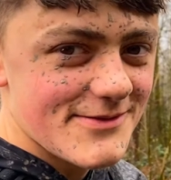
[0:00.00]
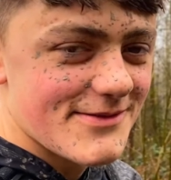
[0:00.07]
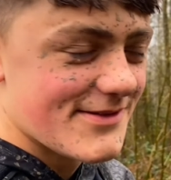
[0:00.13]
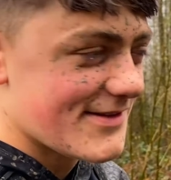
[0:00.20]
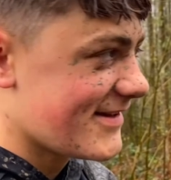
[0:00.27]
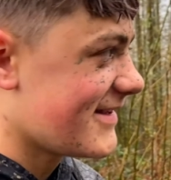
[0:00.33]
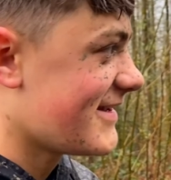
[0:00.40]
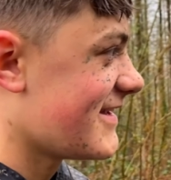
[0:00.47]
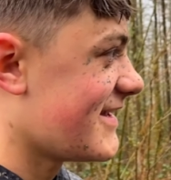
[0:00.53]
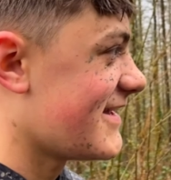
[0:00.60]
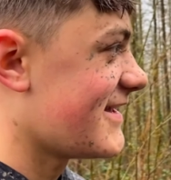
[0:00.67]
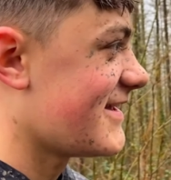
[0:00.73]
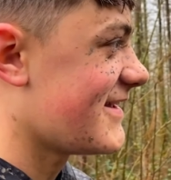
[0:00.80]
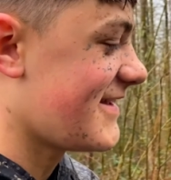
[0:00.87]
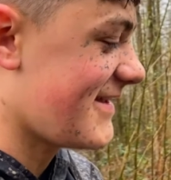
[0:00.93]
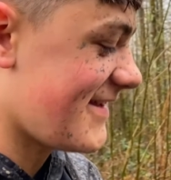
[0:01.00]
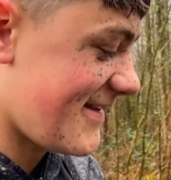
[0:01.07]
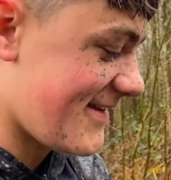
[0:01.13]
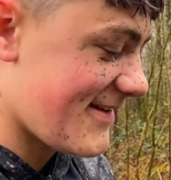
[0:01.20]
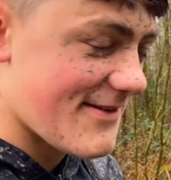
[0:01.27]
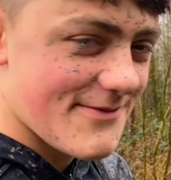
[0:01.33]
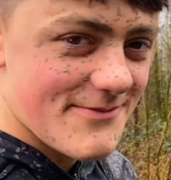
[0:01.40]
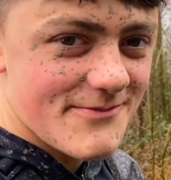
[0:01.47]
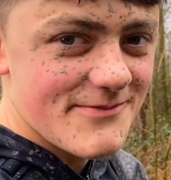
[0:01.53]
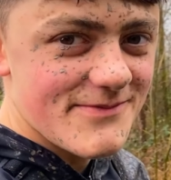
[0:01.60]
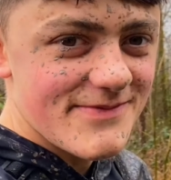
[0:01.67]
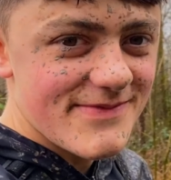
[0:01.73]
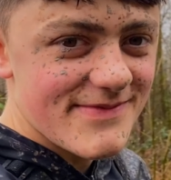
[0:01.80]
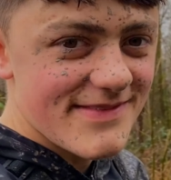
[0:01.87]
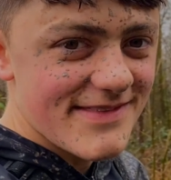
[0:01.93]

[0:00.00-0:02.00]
you're a you're a brave lad